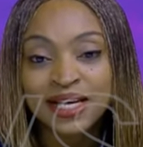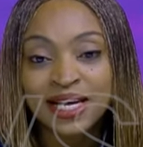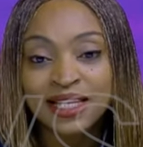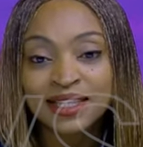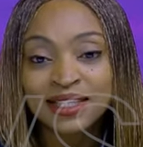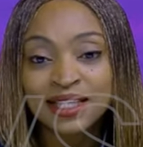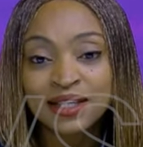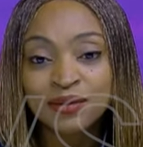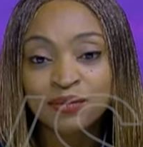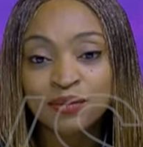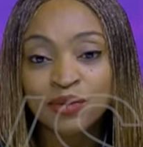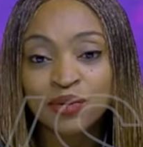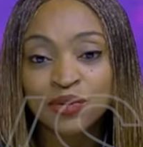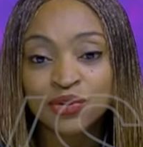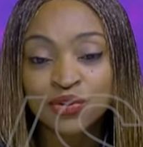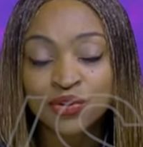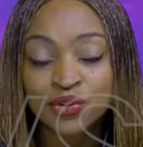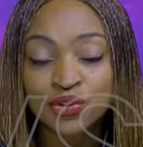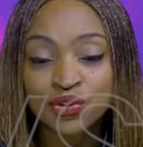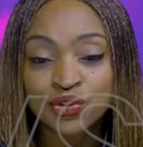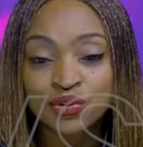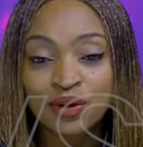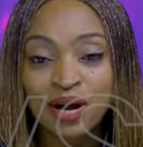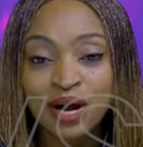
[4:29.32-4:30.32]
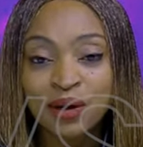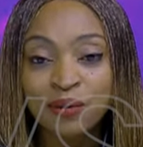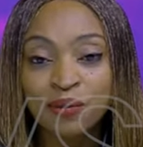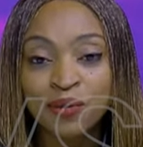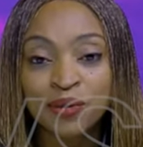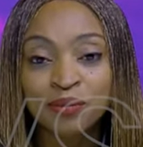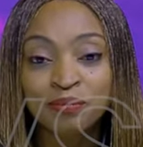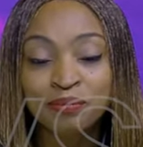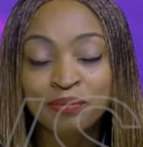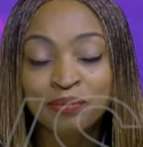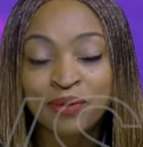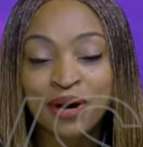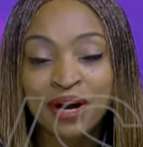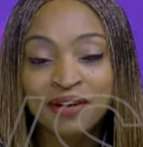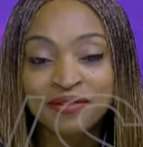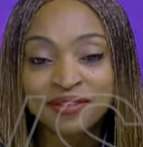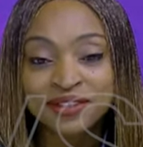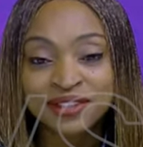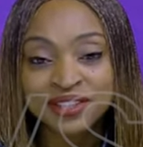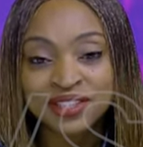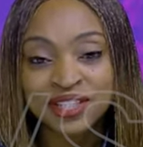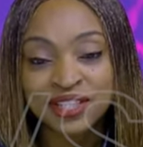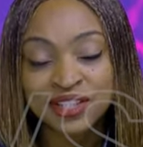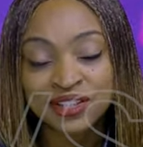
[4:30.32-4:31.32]
And then we also track what
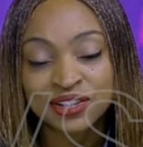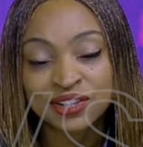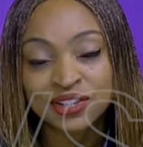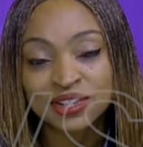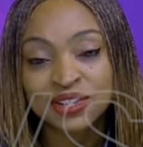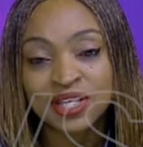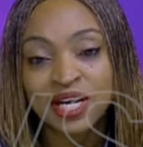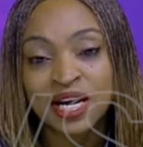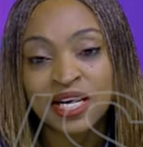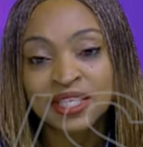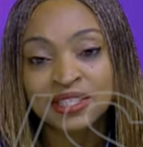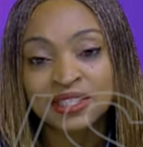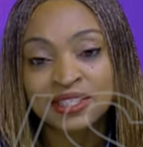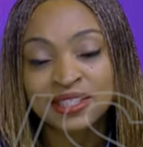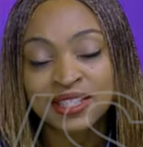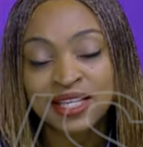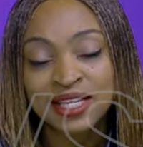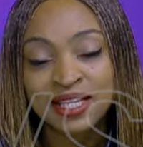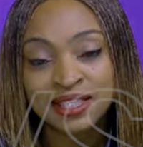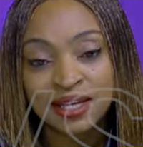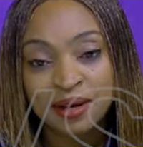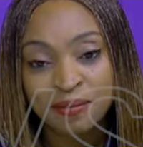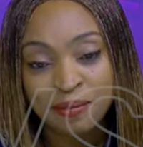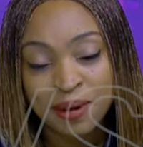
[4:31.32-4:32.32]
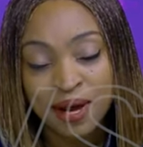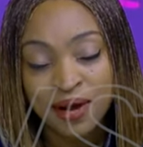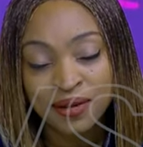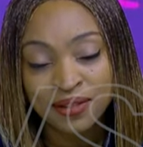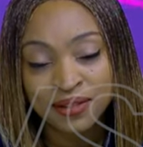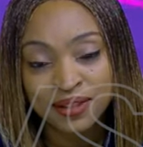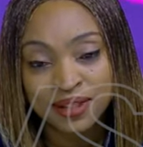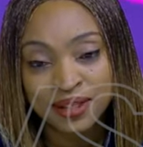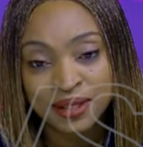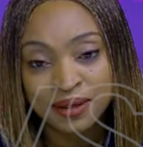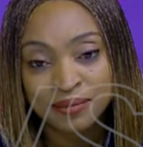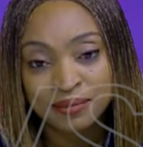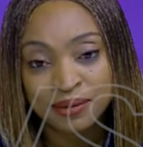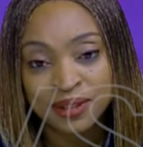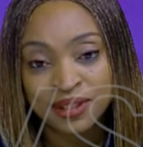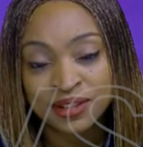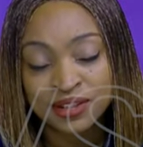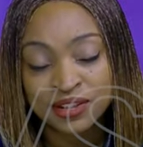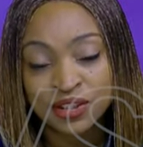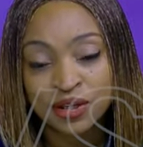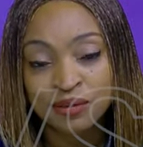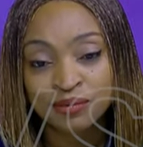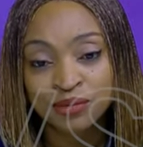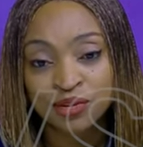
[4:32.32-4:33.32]
private sector are saying about them
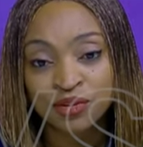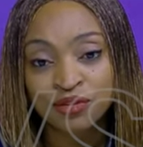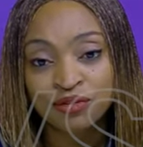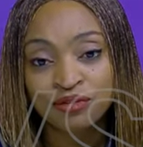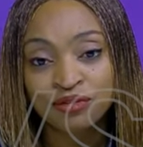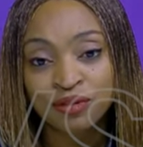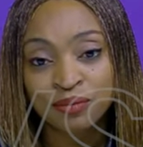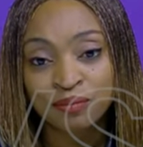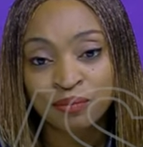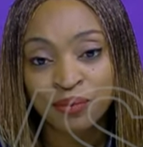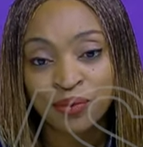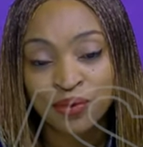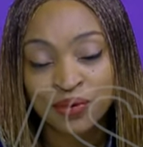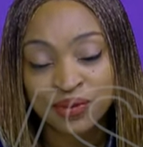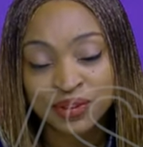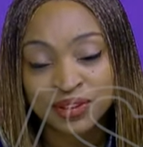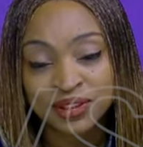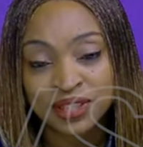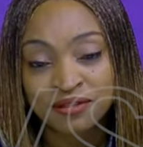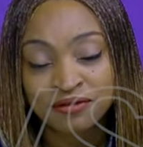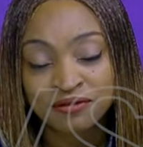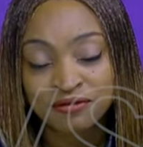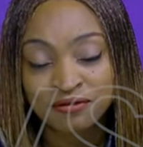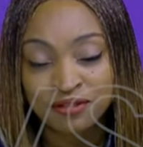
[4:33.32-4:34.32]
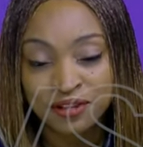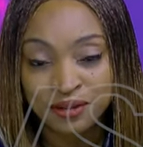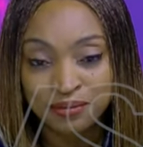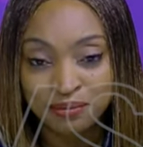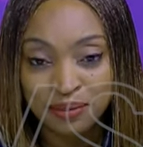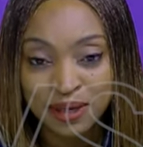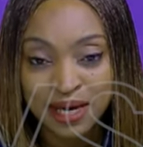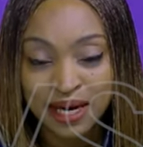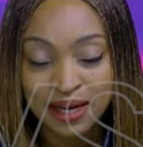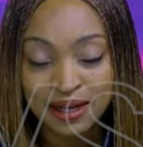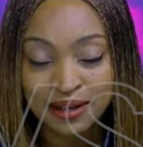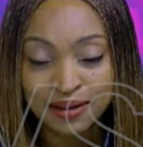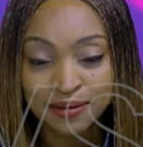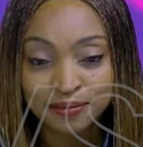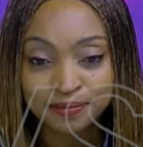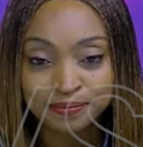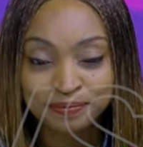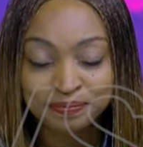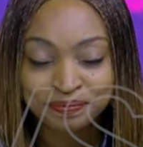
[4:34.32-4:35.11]
in terms of reports and feedback.